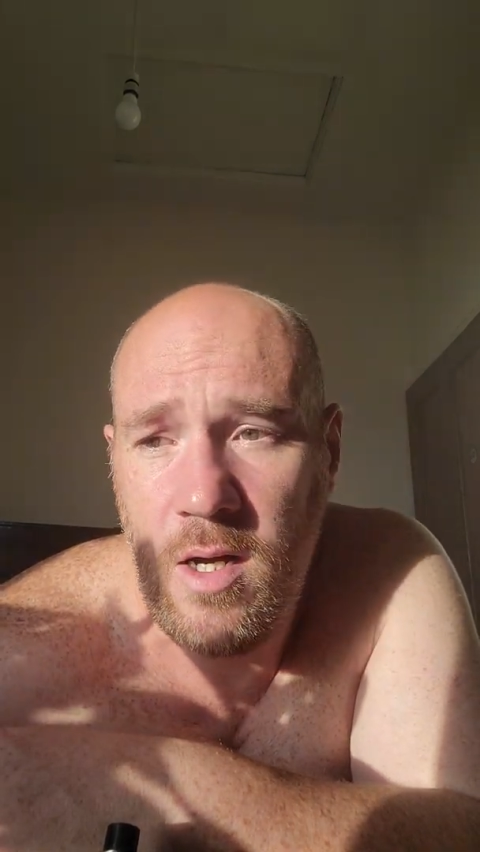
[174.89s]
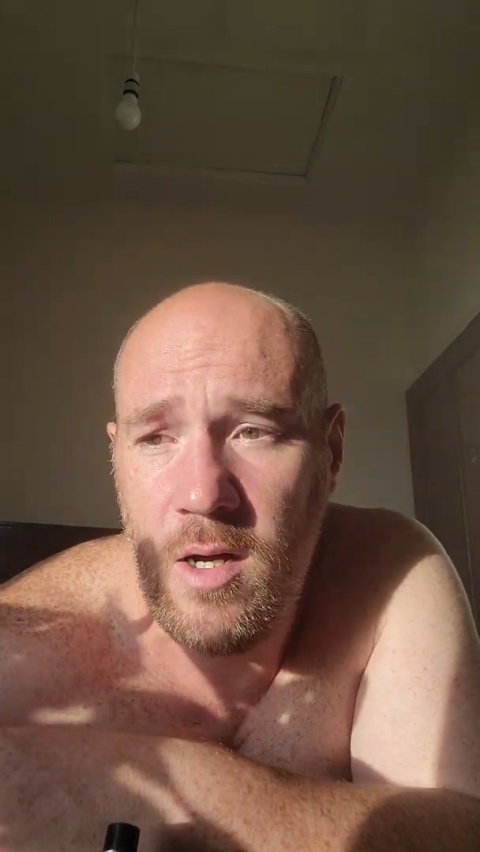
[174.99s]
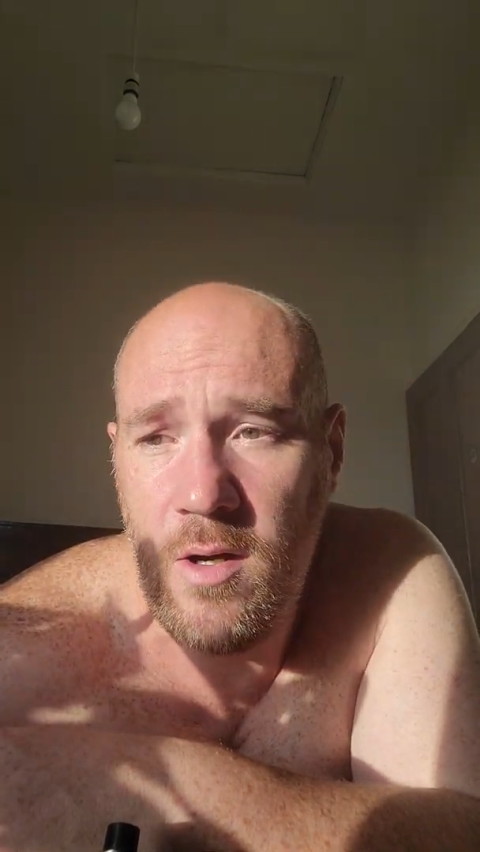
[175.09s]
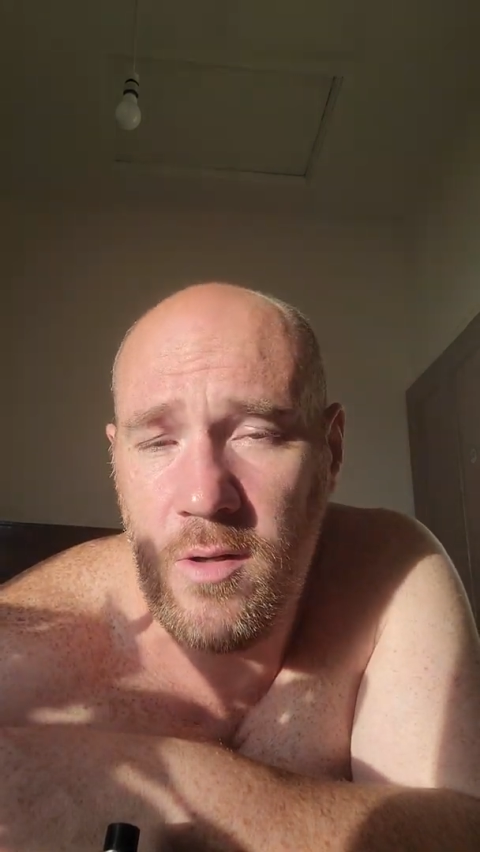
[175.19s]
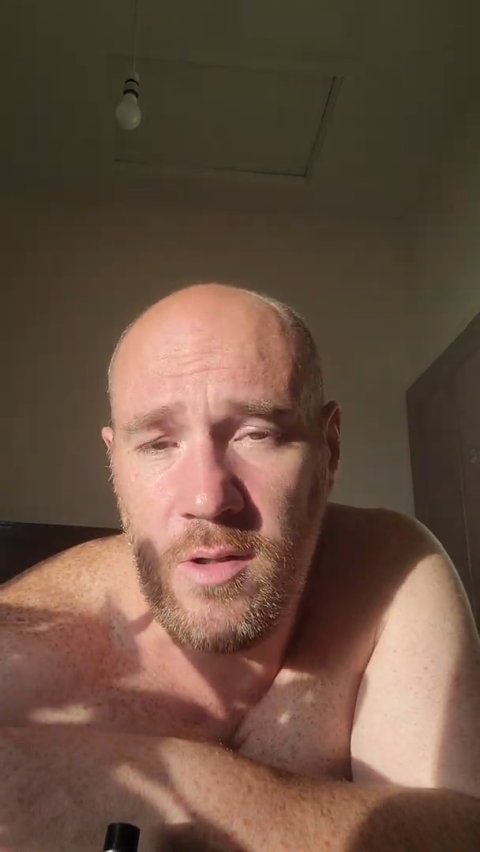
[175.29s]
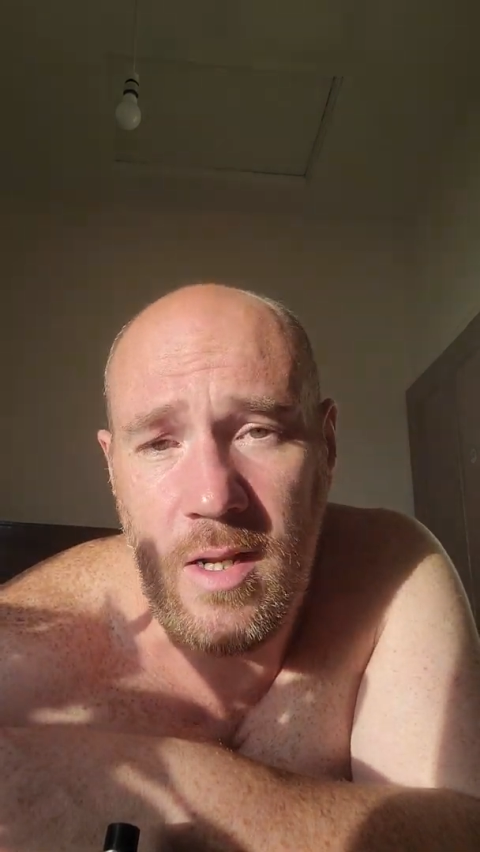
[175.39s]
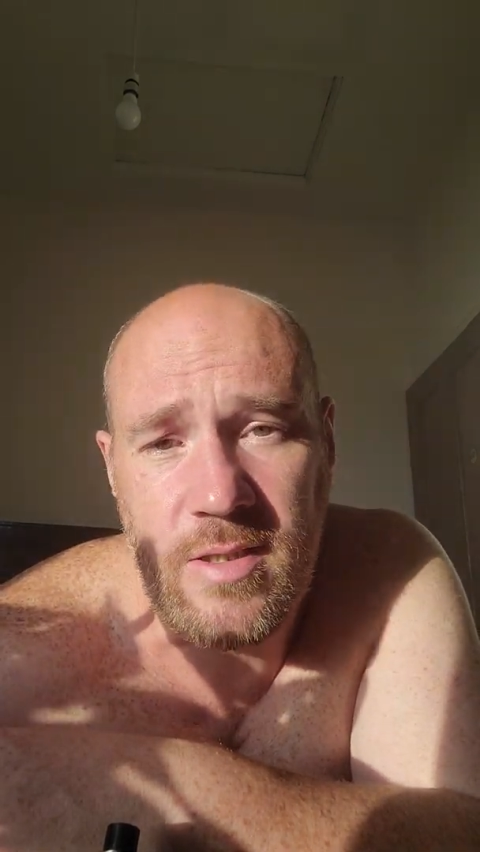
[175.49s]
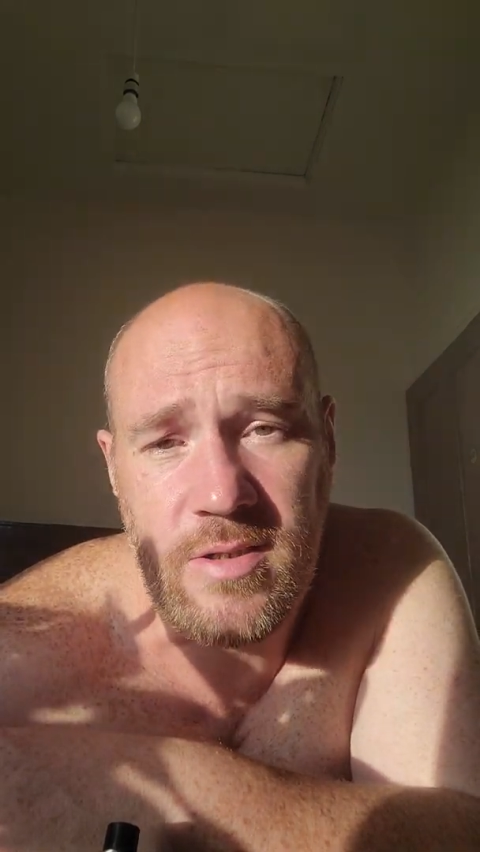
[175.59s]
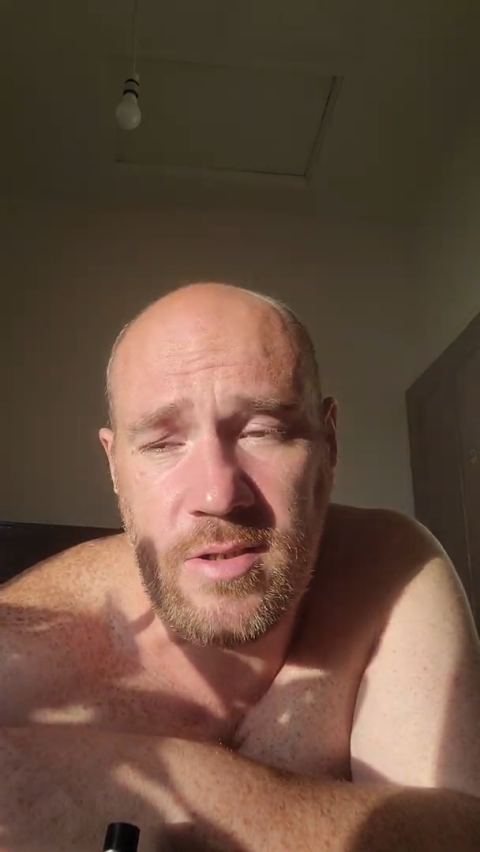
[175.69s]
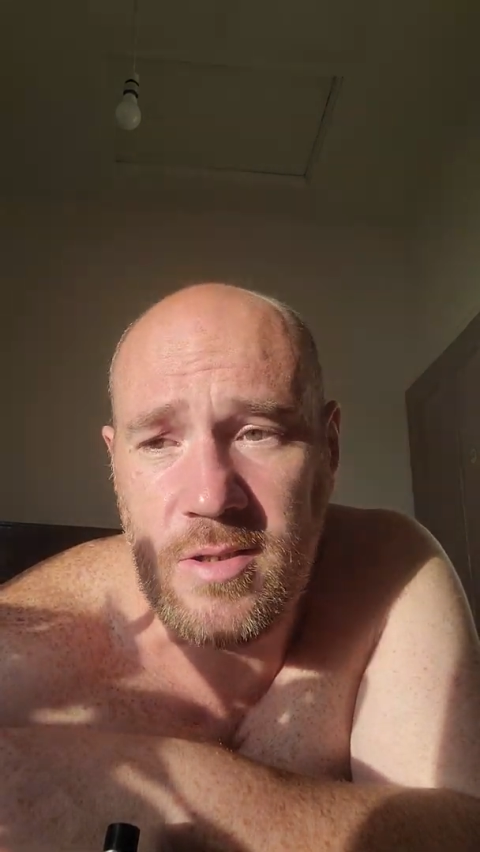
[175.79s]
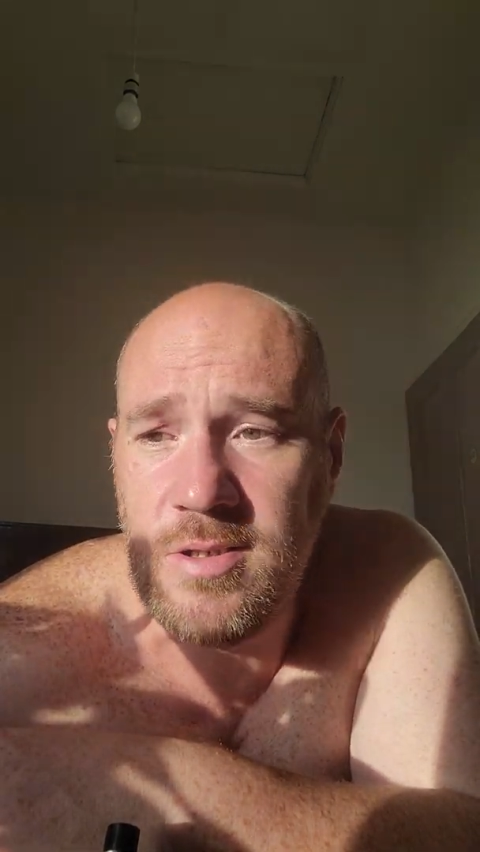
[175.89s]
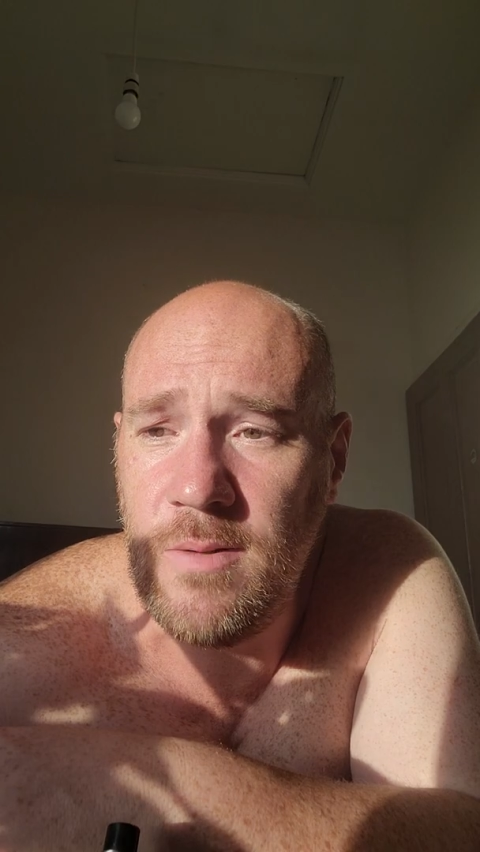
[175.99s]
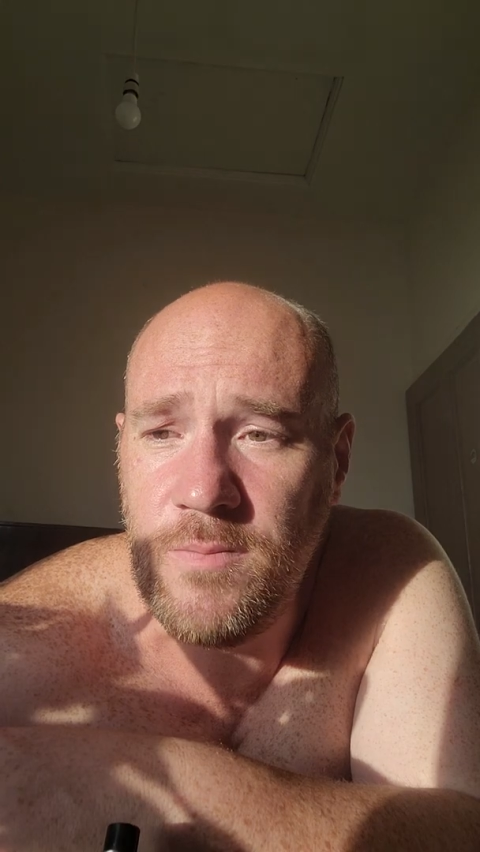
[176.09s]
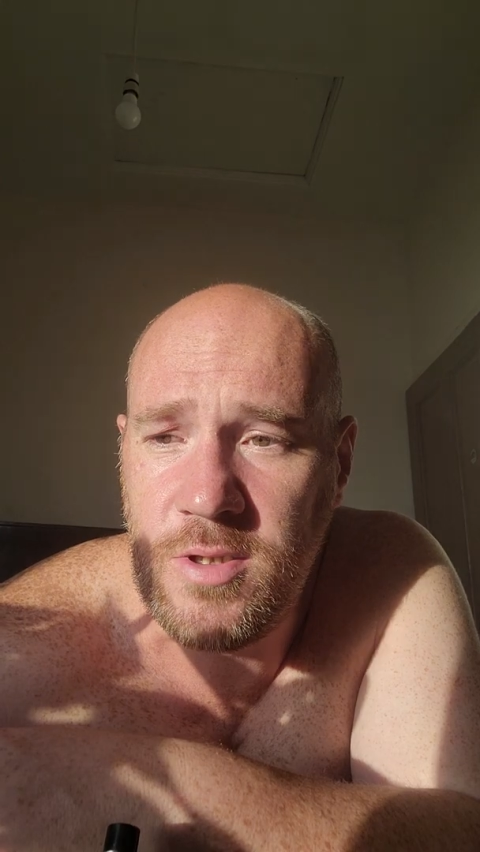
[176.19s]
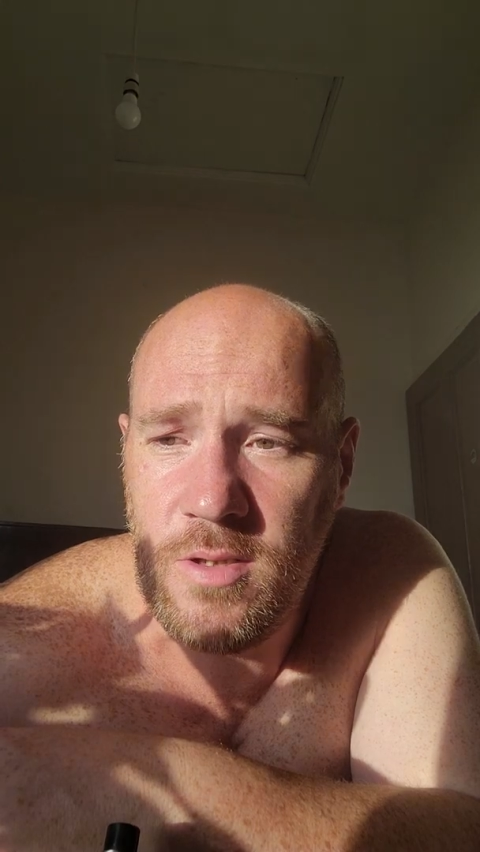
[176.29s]
or lessen the
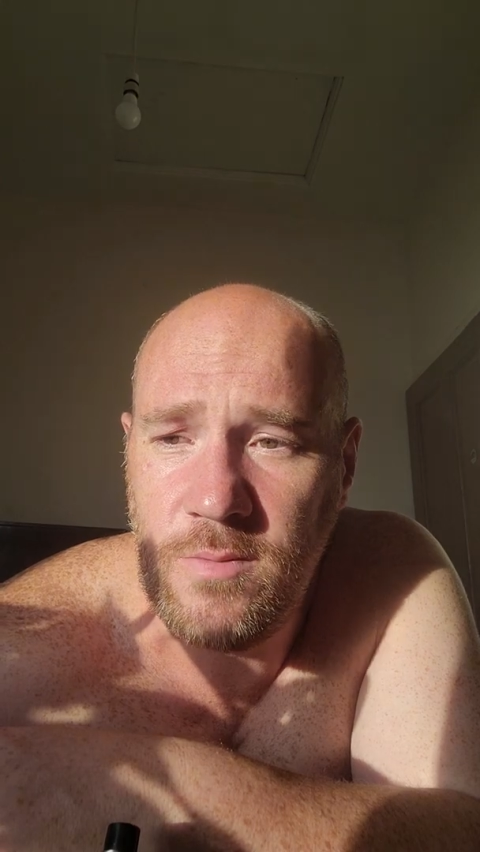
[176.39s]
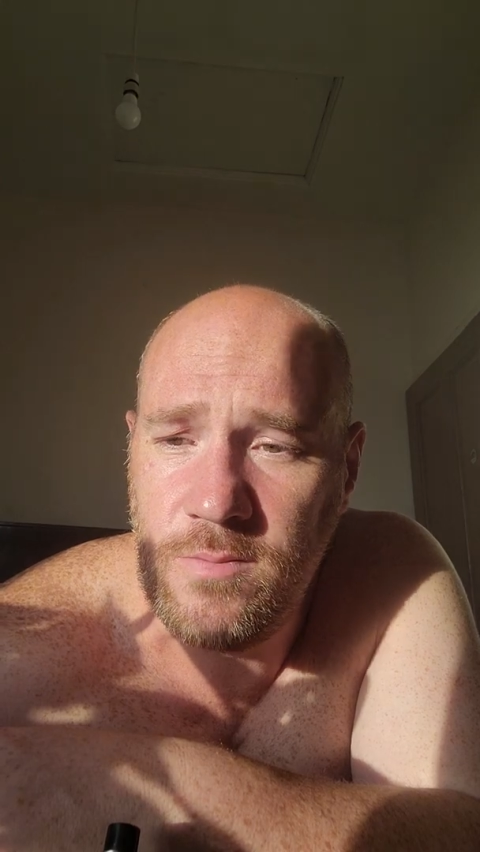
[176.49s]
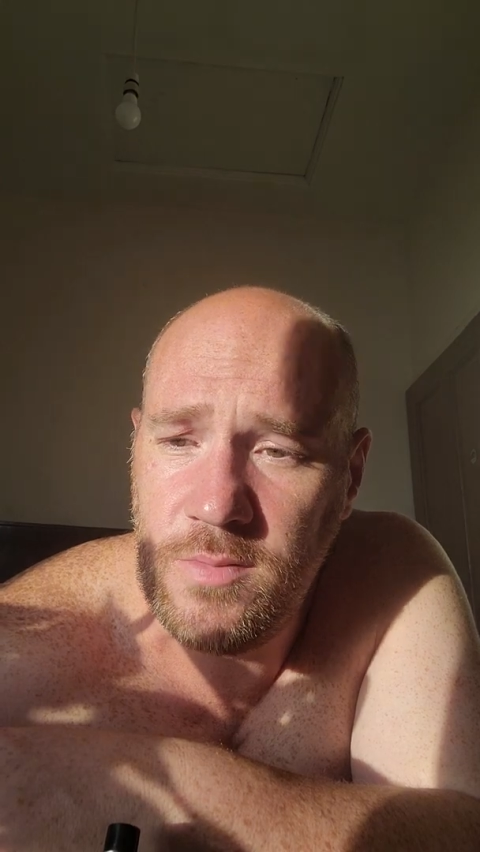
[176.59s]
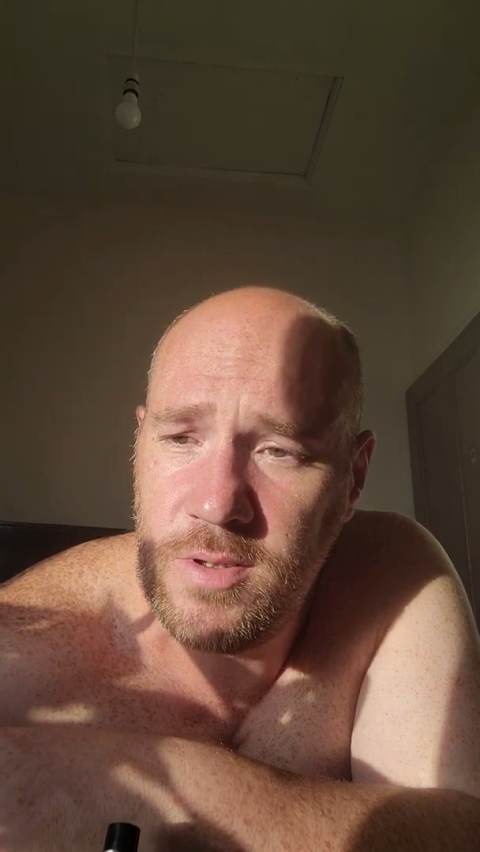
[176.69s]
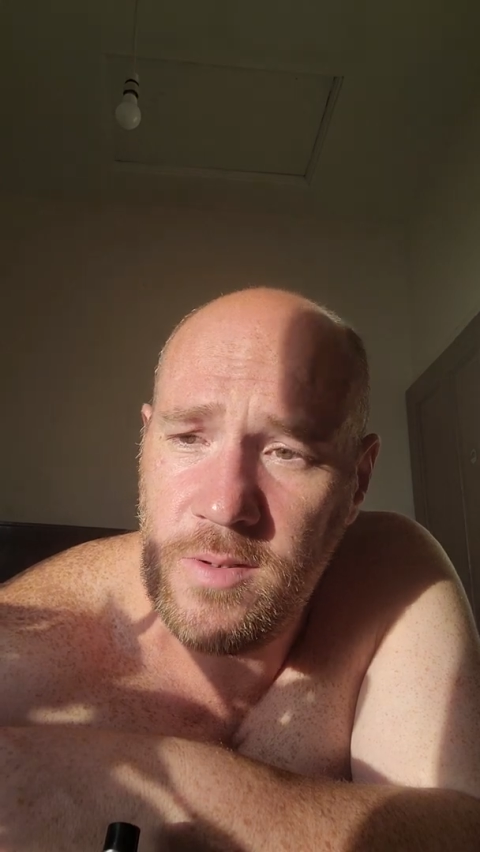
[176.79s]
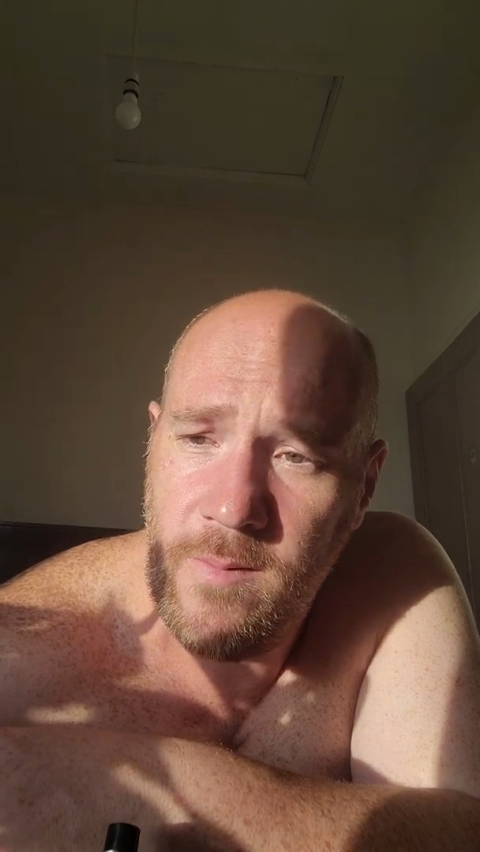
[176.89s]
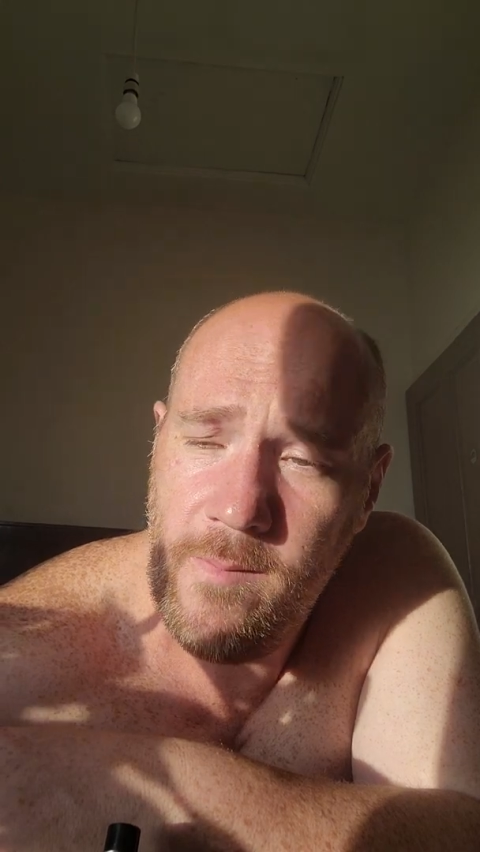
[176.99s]
symptoms,